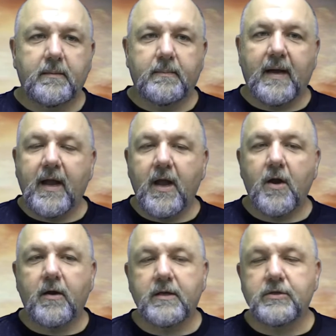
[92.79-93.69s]
My
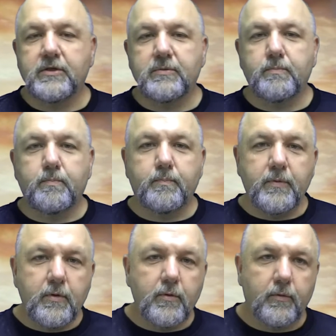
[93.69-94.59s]
heritage is
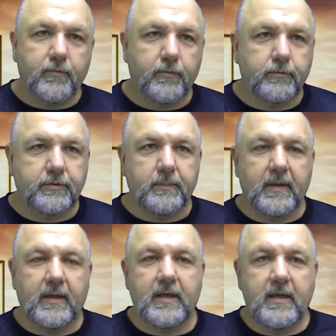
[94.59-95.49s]
beautiful to
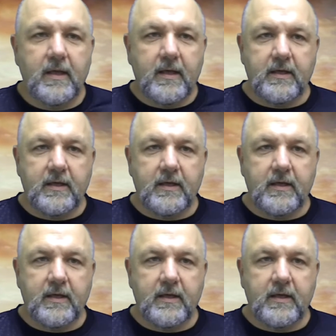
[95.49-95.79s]
me."